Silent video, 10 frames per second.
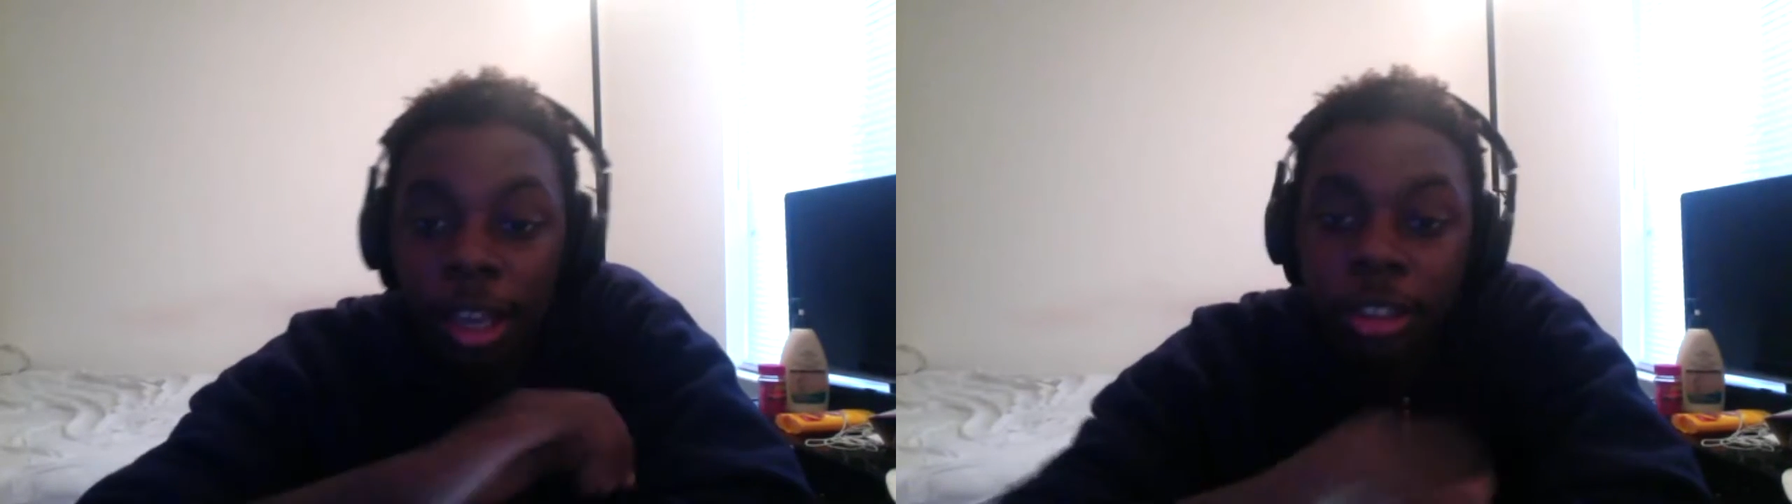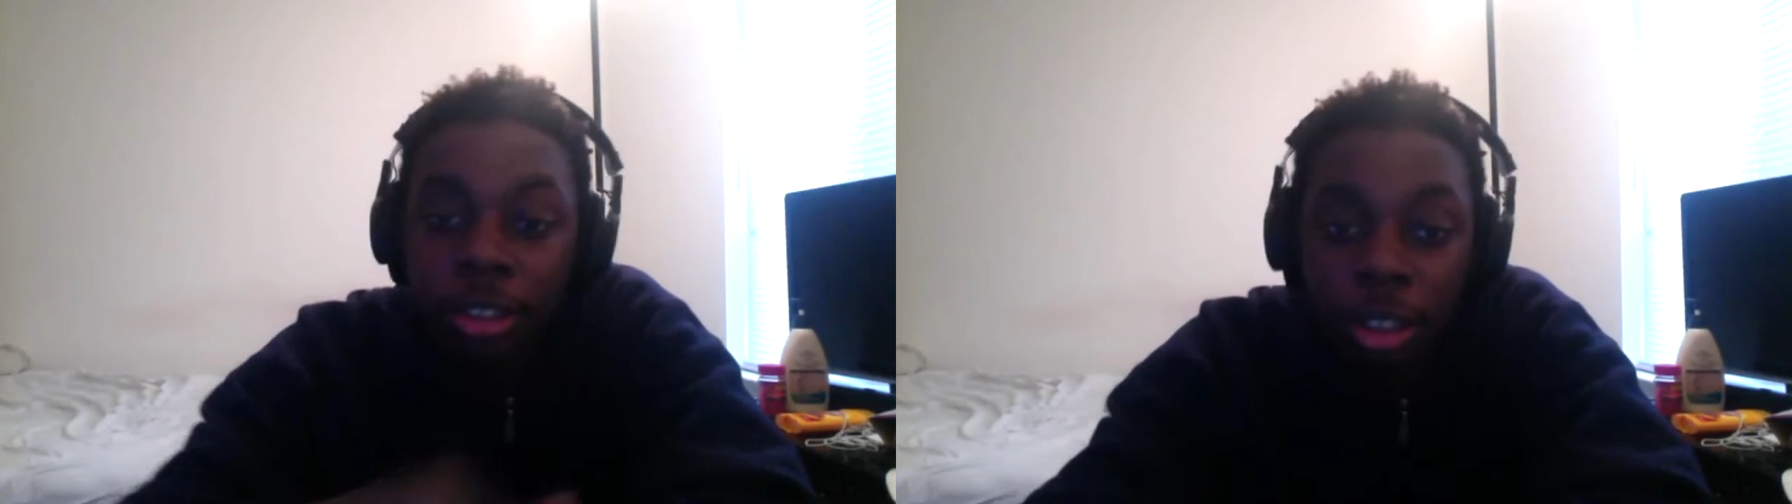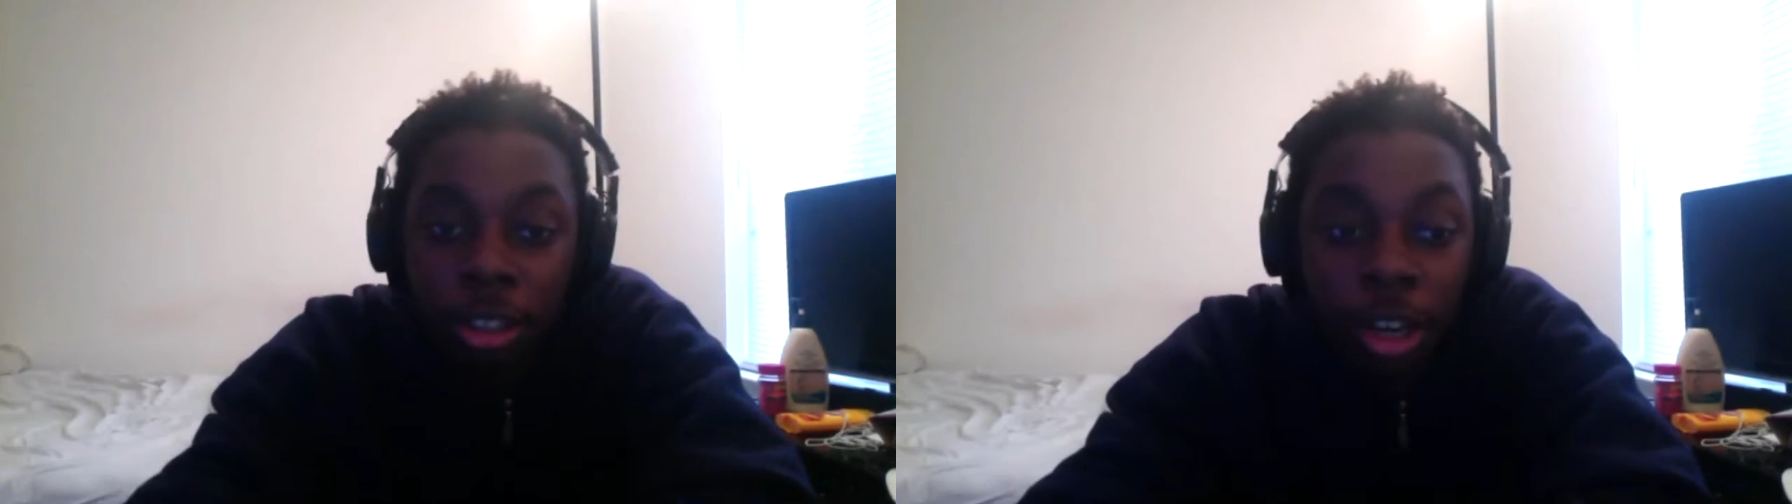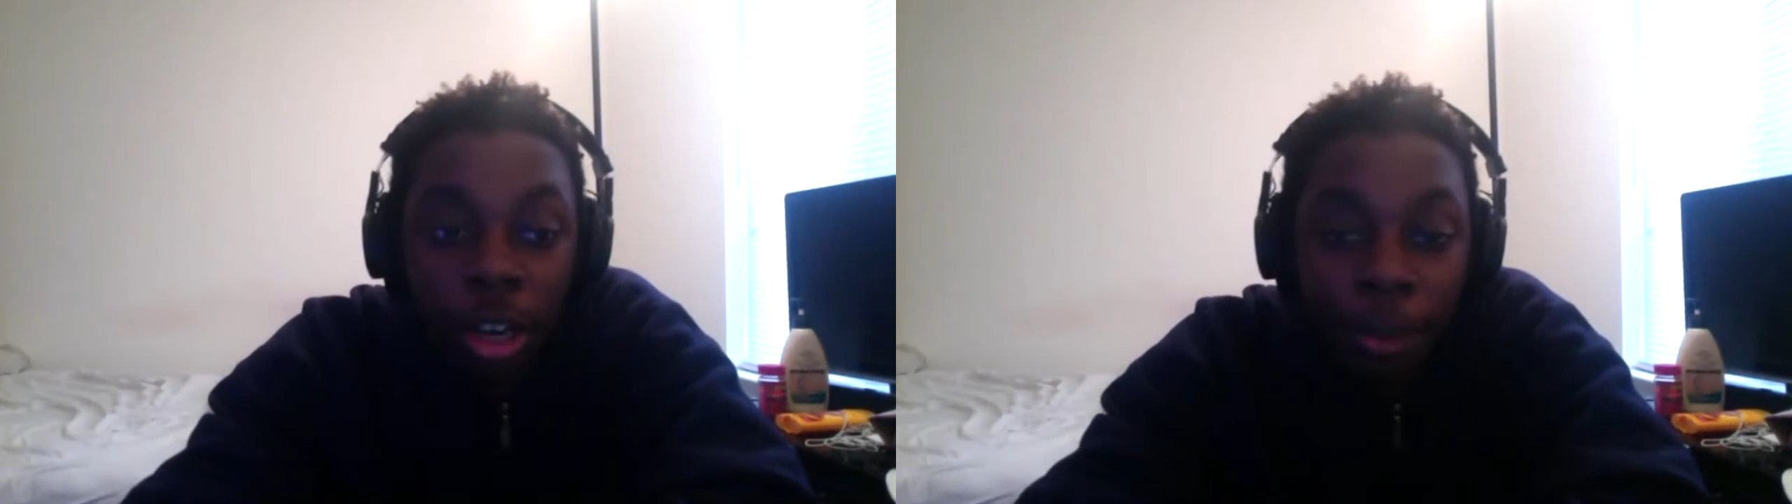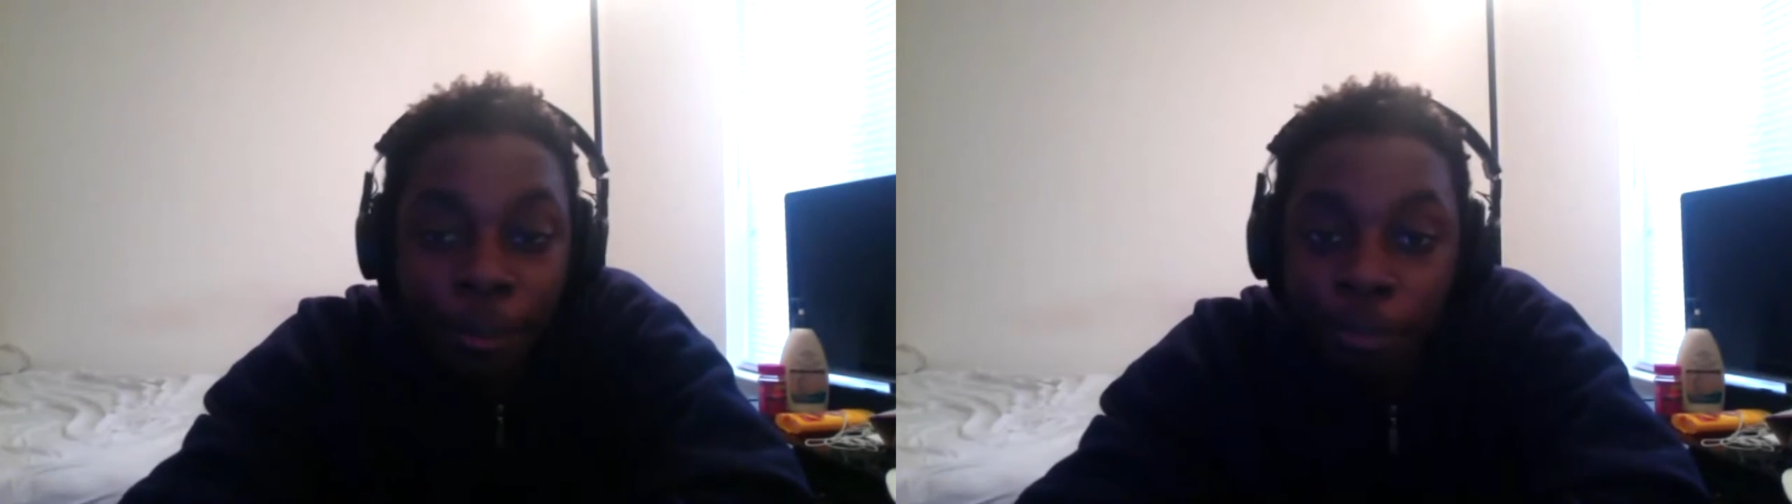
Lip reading: So,